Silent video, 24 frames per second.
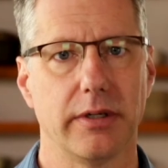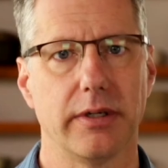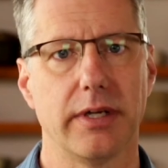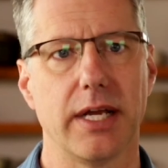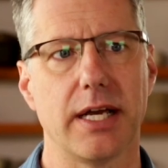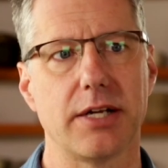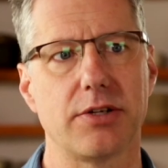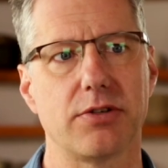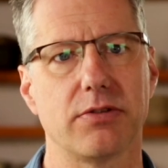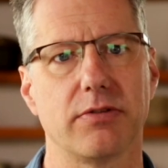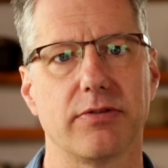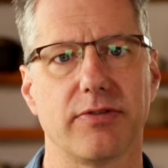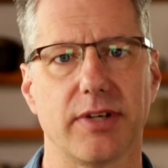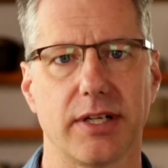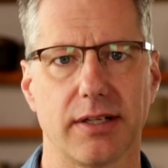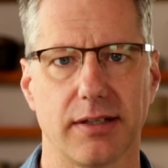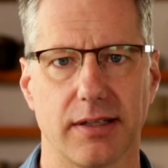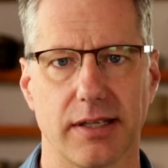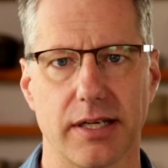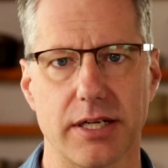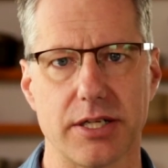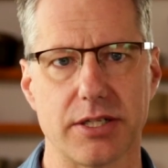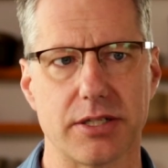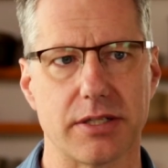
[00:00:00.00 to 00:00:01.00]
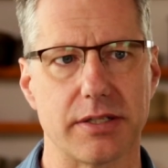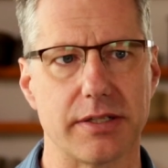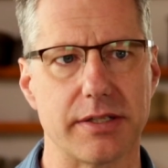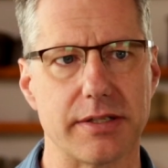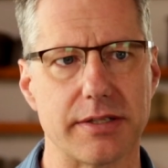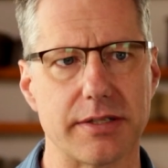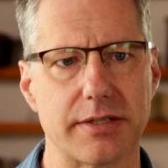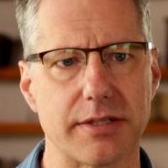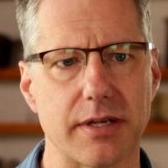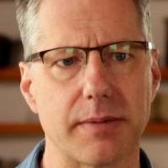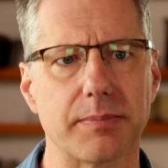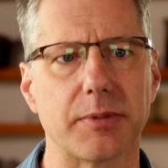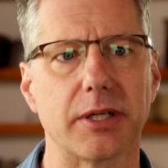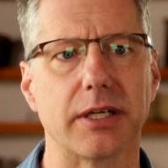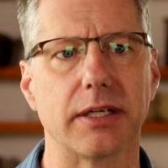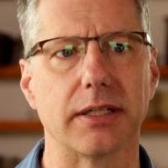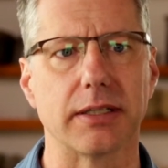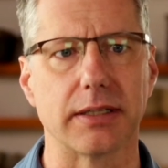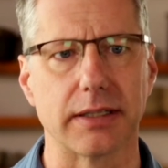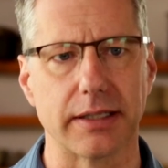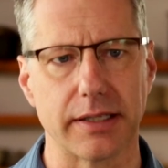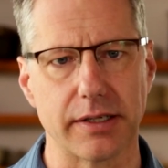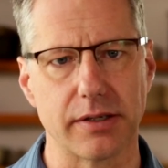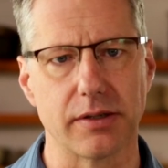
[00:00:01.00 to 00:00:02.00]
Natural ventilation is something a
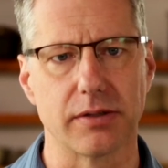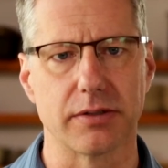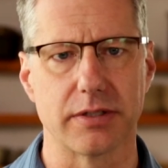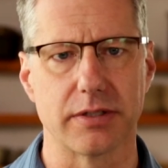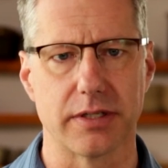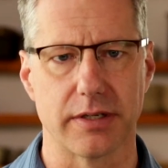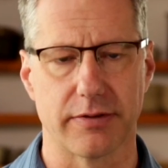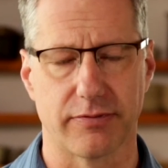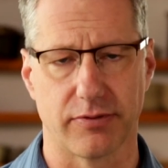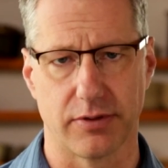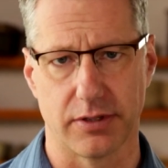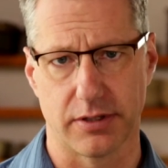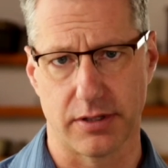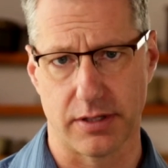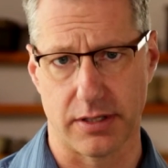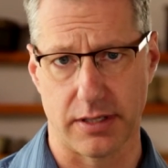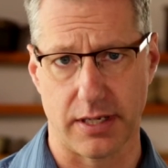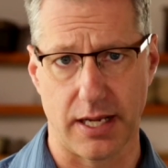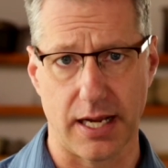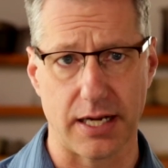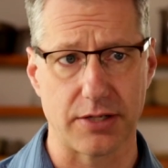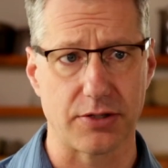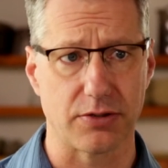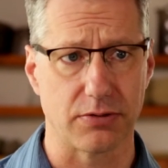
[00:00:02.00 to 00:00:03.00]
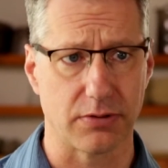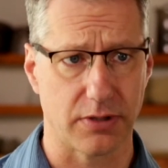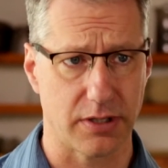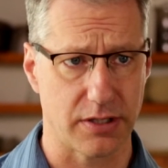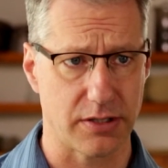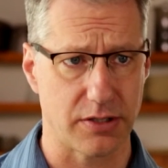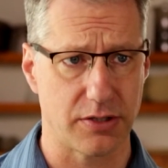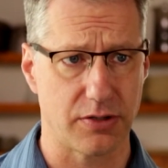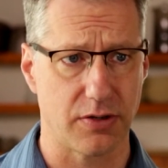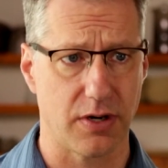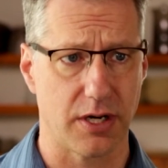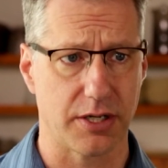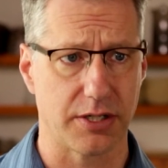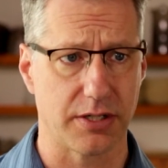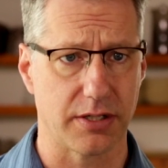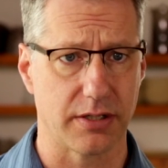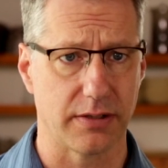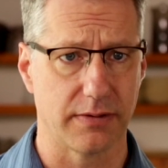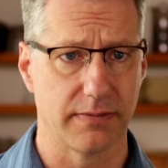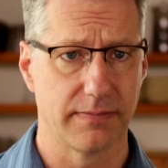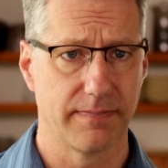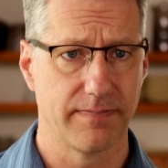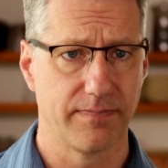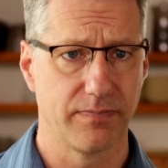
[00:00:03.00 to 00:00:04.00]
little different than natural construction.
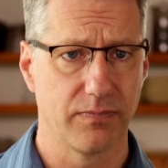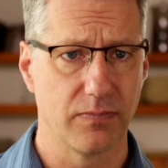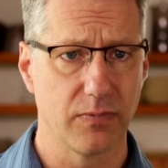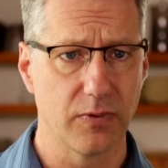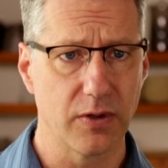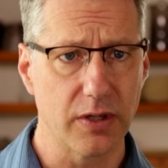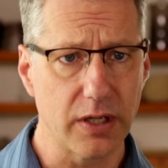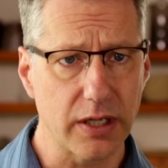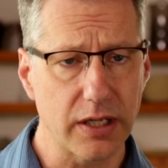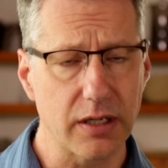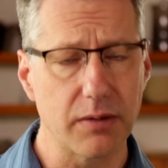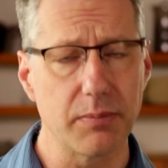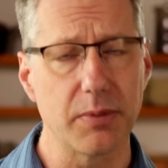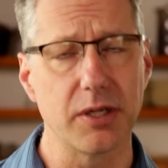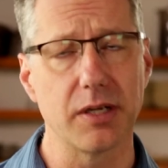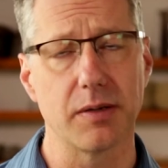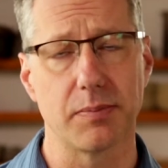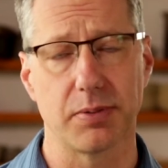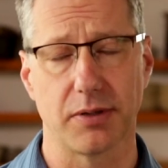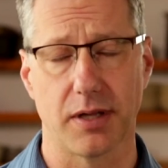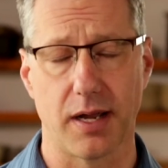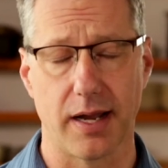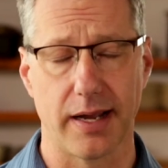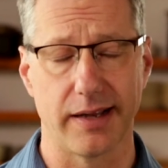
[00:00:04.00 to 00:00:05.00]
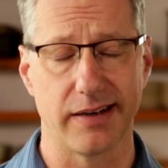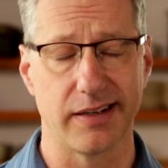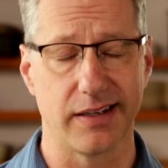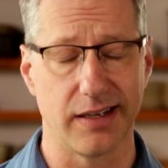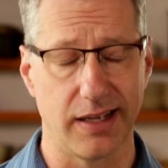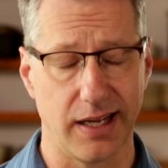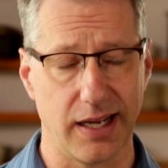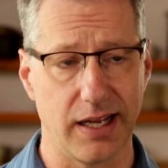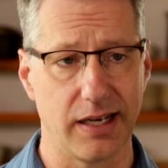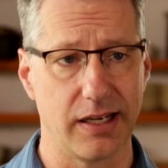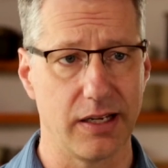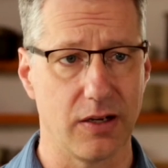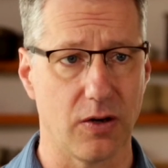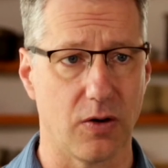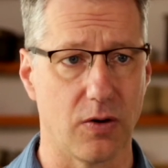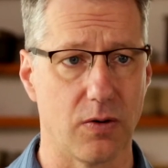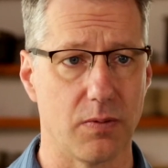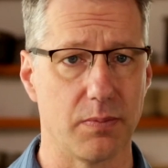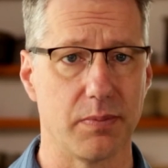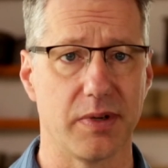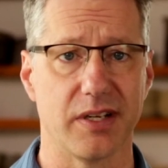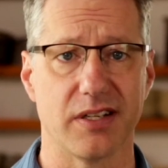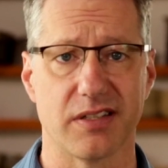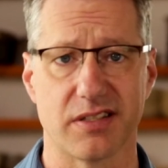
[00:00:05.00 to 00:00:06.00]
It can be applied in any
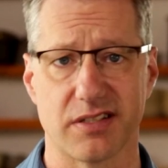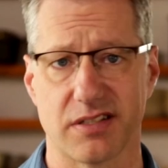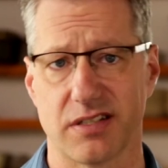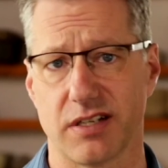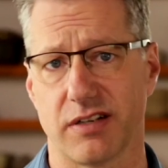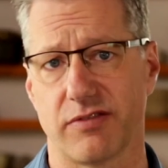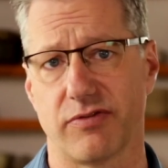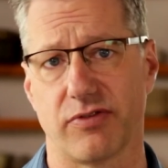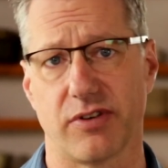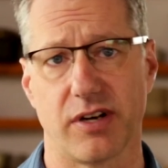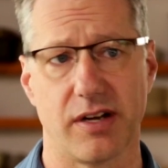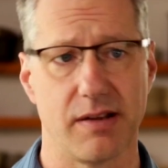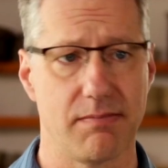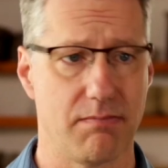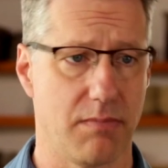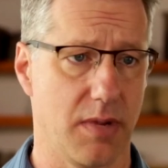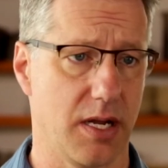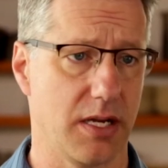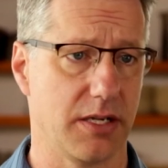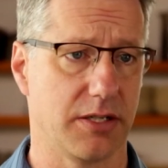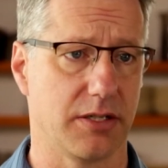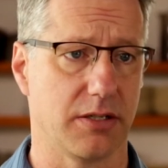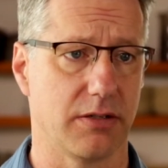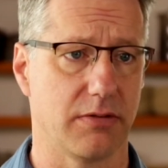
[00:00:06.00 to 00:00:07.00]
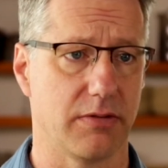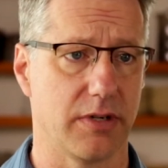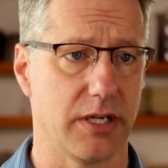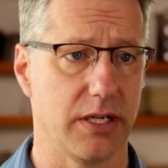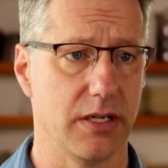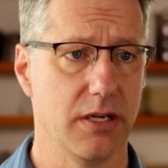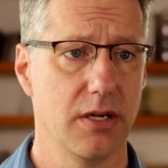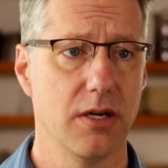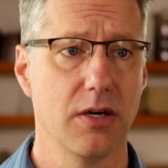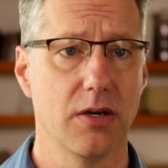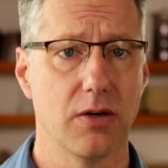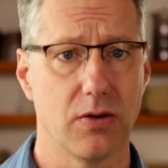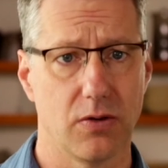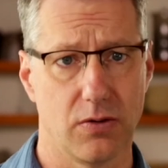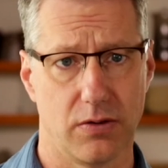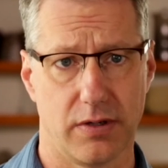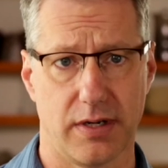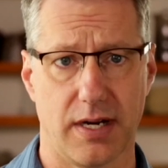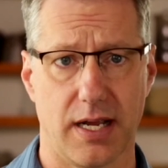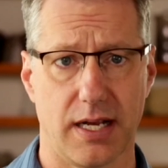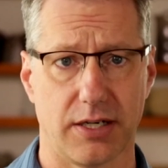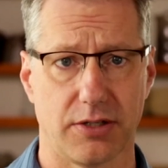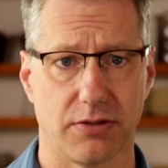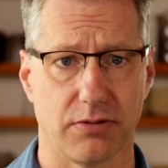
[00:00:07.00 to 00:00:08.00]
home, be it stick frame, masonry, or
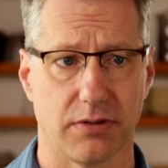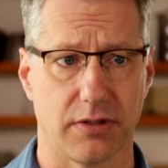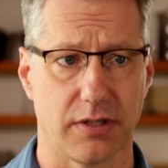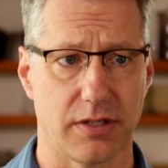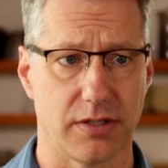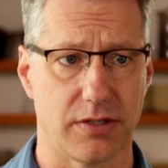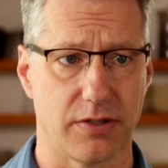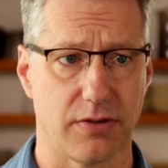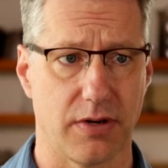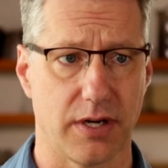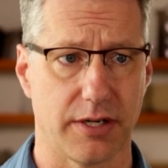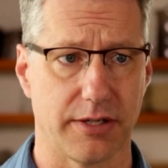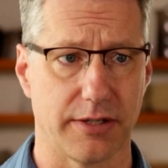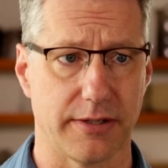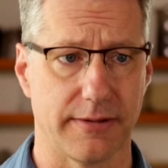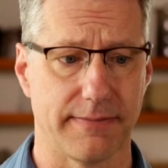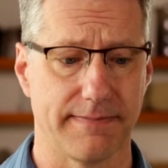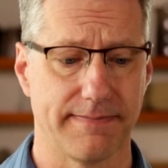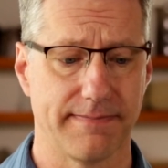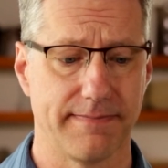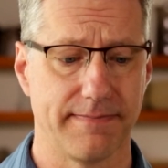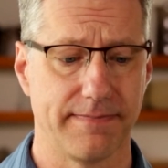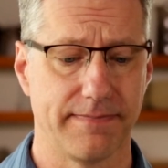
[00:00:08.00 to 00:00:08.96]
natural construction.